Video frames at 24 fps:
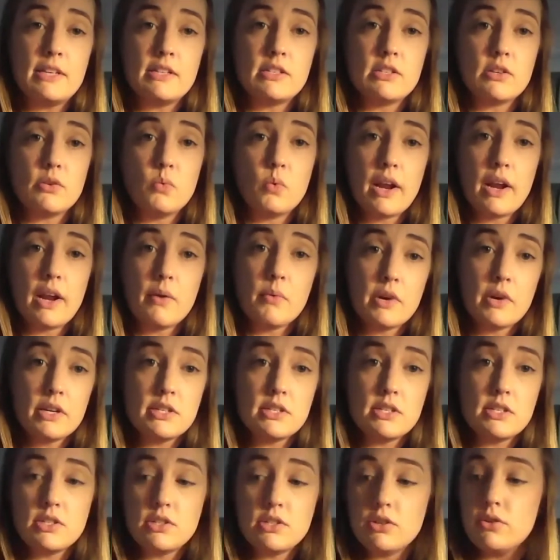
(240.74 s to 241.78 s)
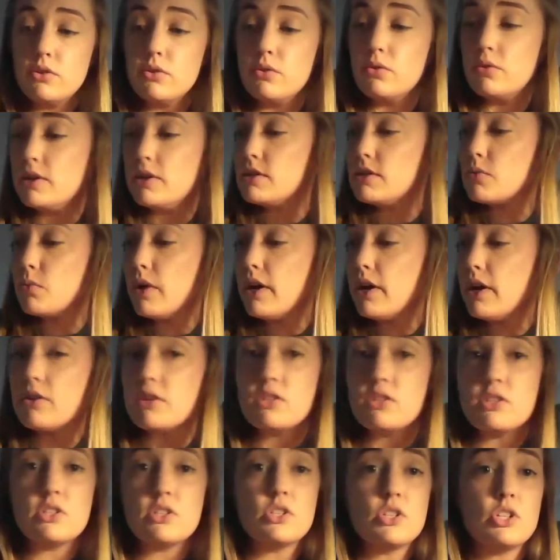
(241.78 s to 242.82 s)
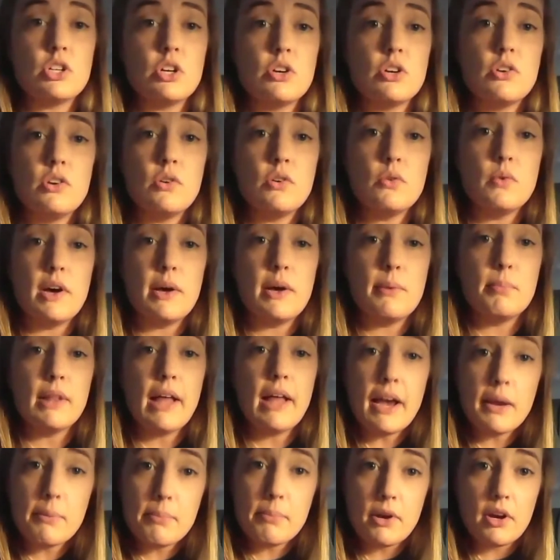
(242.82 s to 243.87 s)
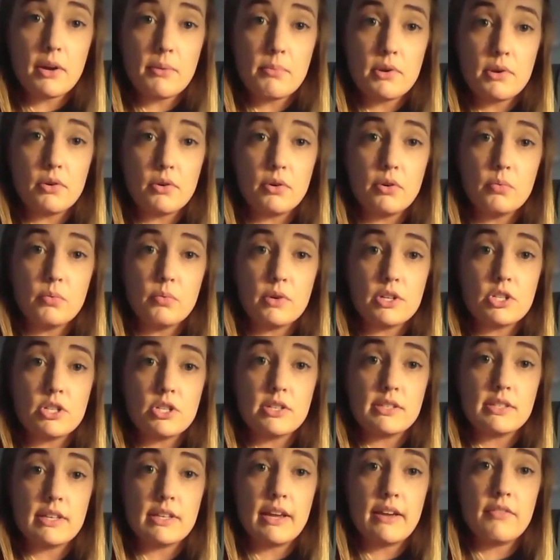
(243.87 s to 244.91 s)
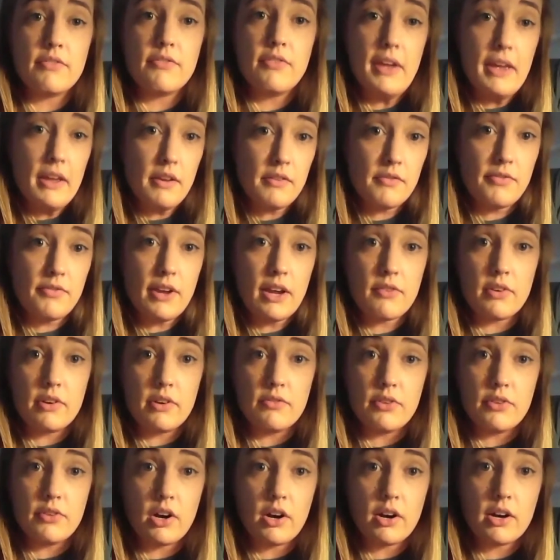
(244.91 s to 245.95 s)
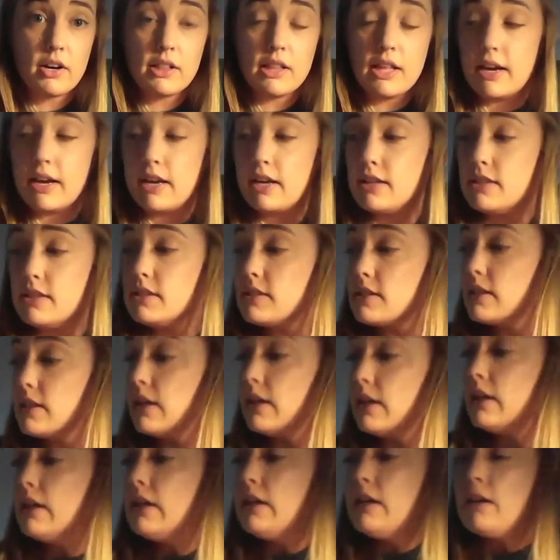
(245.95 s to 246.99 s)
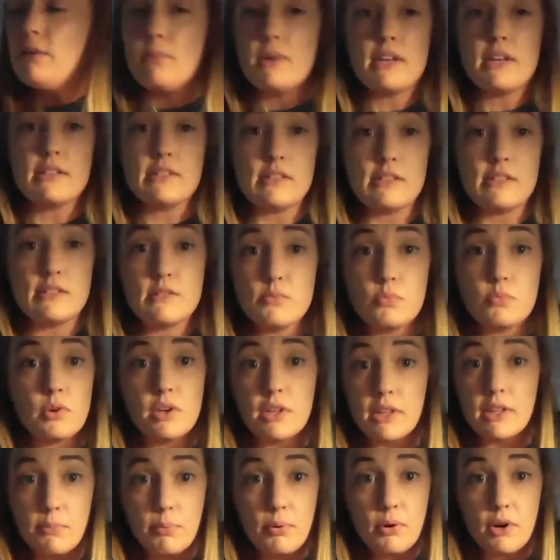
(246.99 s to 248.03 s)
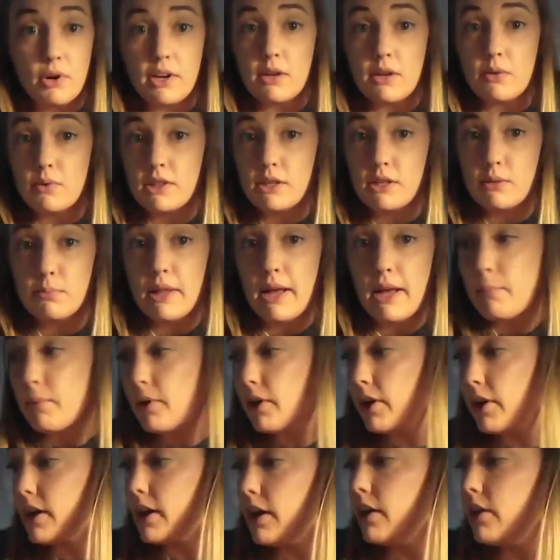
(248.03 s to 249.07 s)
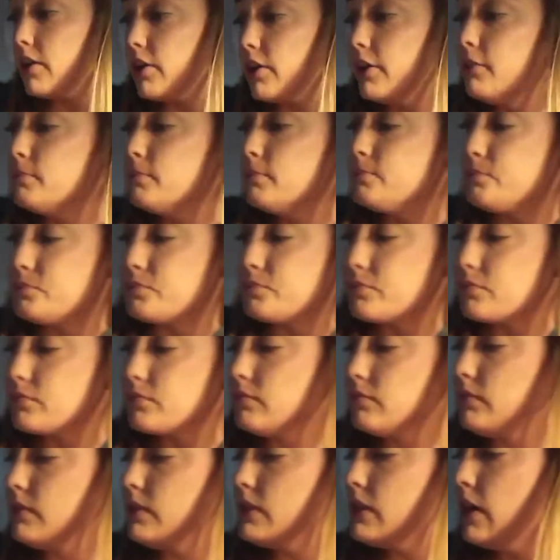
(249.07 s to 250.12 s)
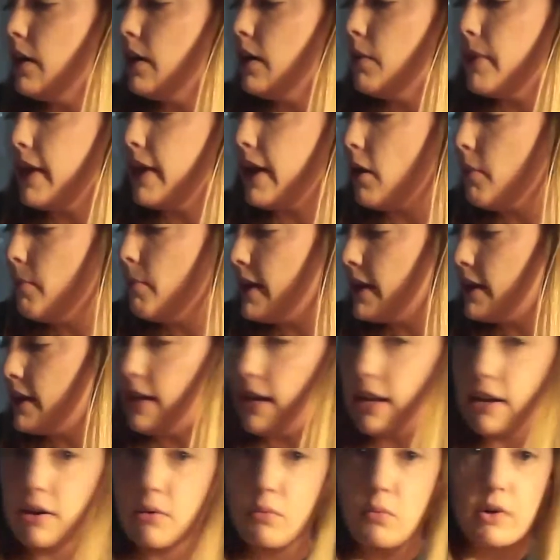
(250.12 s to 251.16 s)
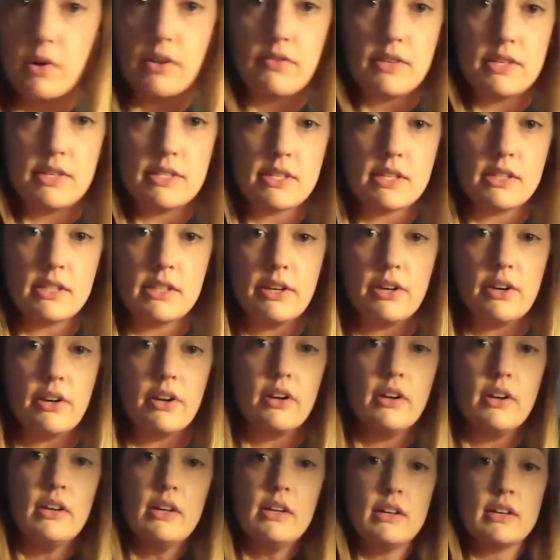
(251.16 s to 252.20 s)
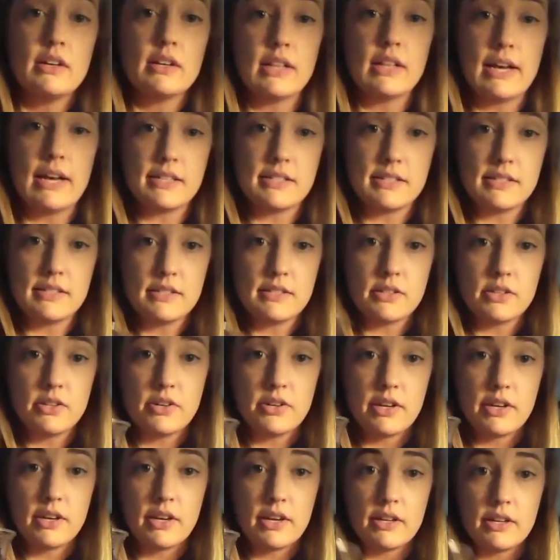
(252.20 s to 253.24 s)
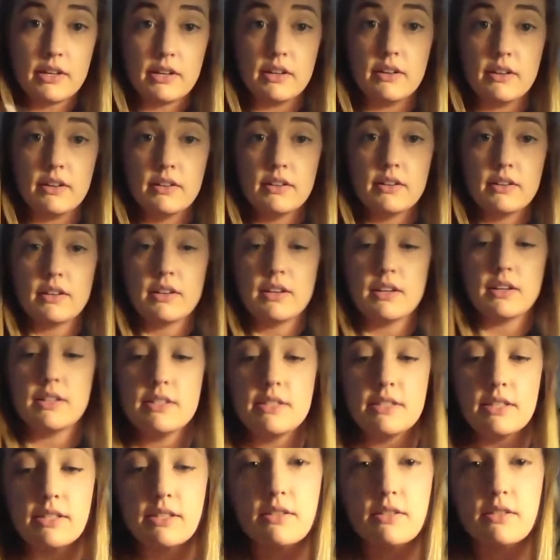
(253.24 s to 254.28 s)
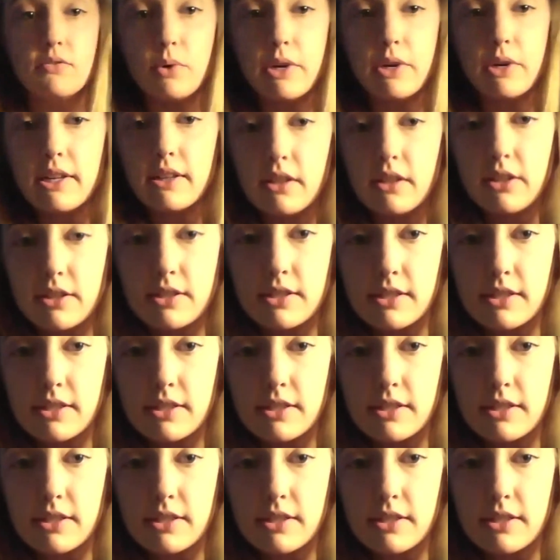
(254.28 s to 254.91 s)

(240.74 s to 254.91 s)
so what I wanted to do as well is to show you a blackberry mule, which is a fan favorite for our clients because it's really pretty with the blackberry color. And I'll make that in one of these clear glasses so you can get a sense of what it looks